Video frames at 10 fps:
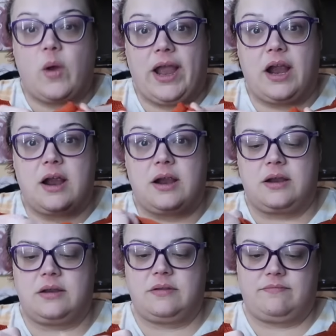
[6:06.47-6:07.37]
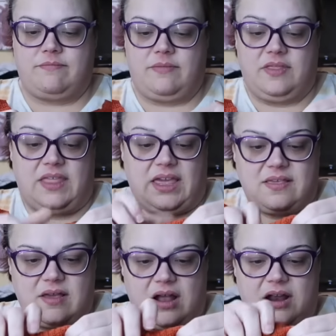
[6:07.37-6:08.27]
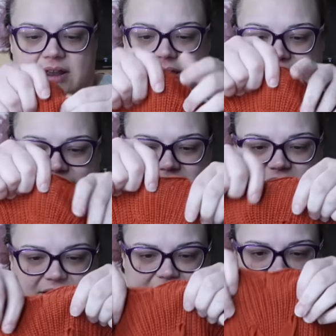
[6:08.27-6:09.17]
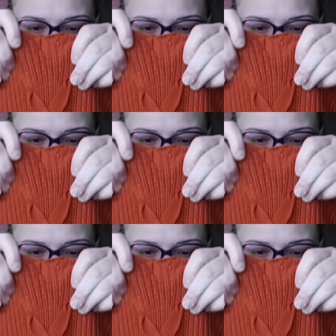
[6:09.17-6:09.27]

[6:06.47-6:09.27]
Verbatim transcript: where these are. This